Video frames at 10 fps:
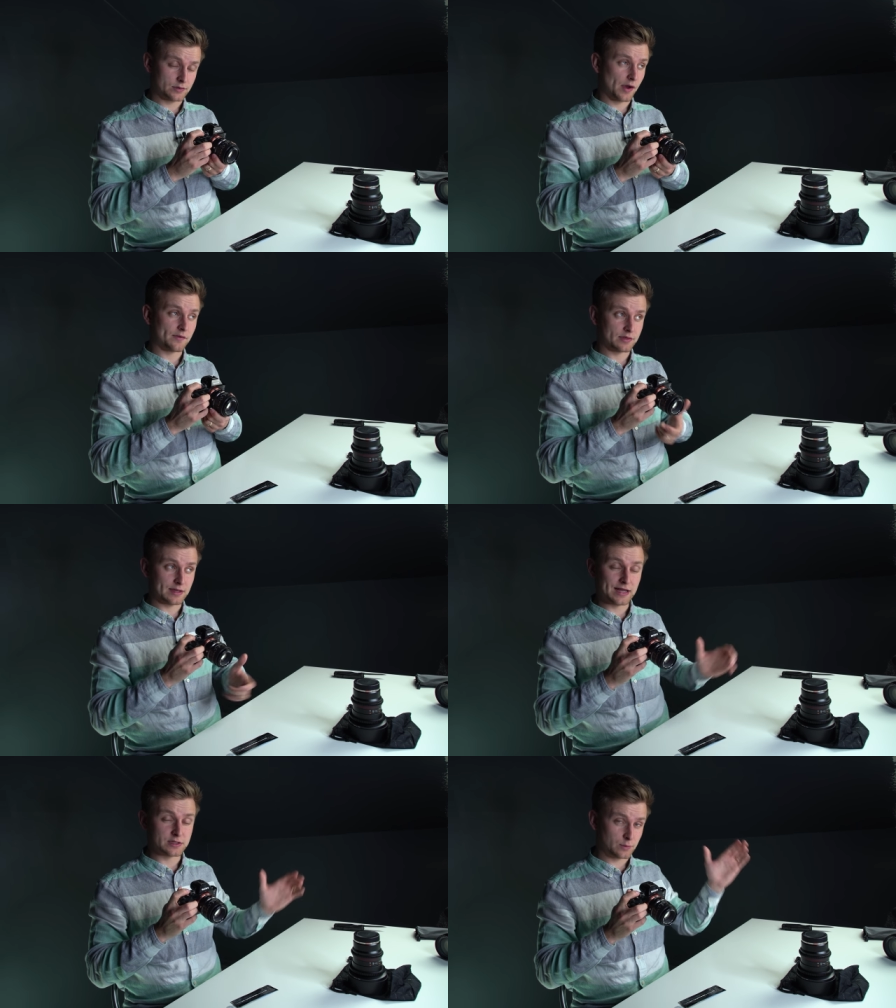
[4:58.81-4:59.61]
so
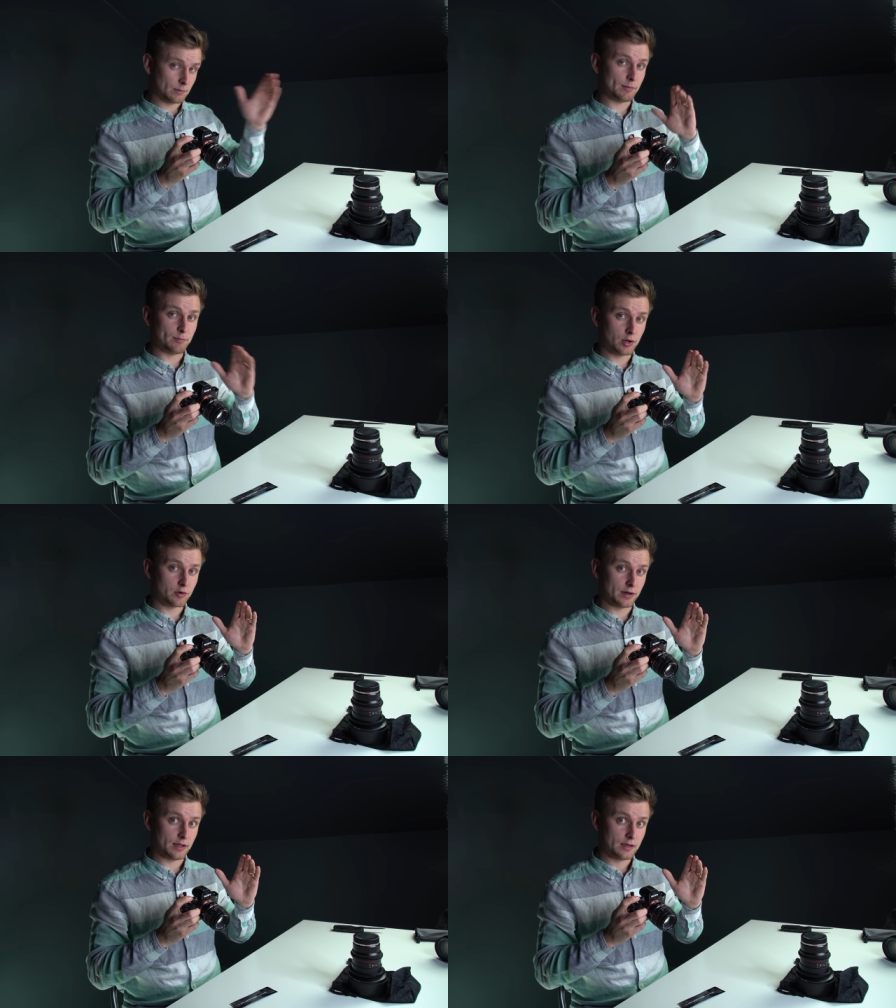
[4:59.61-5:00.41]
everything else will be
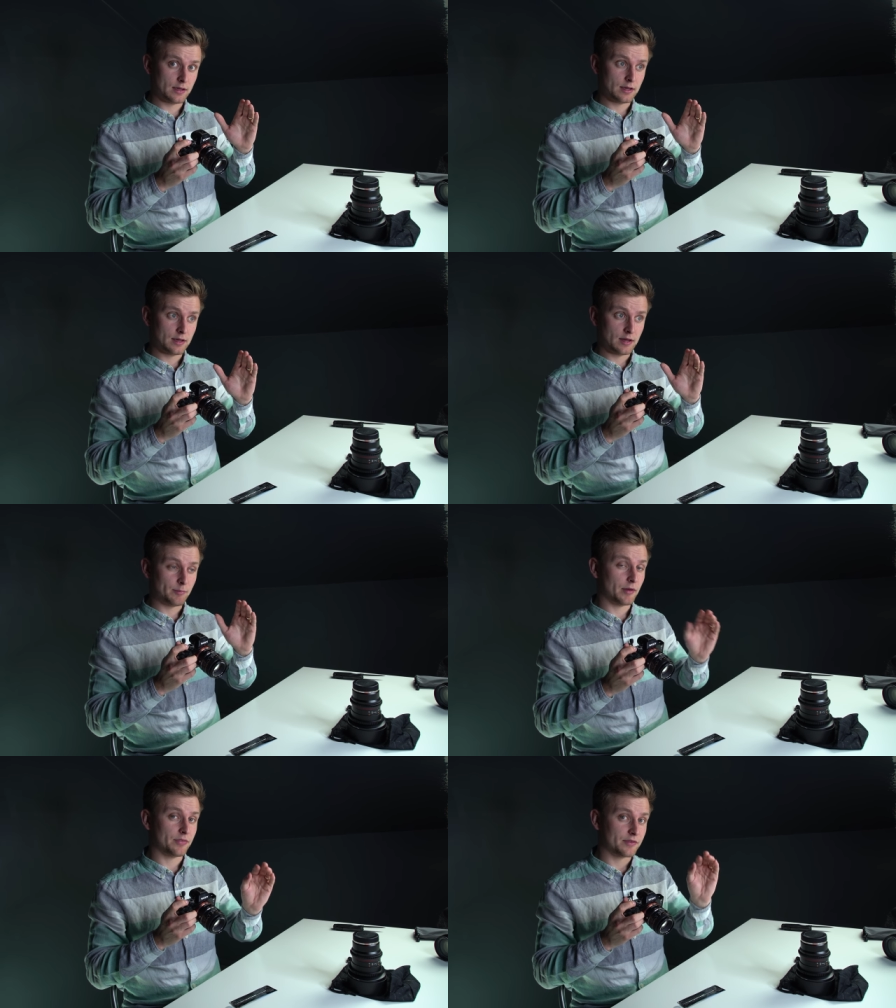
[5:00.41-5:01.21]
blurry,
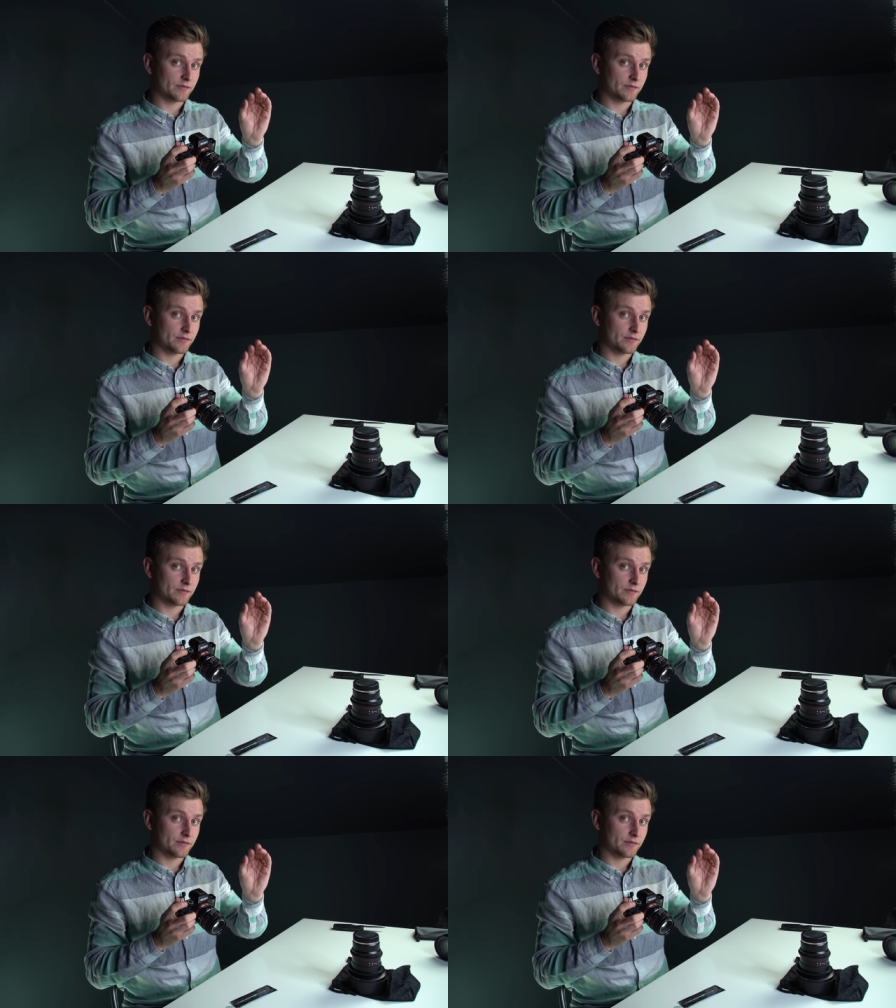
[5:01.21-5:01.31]
but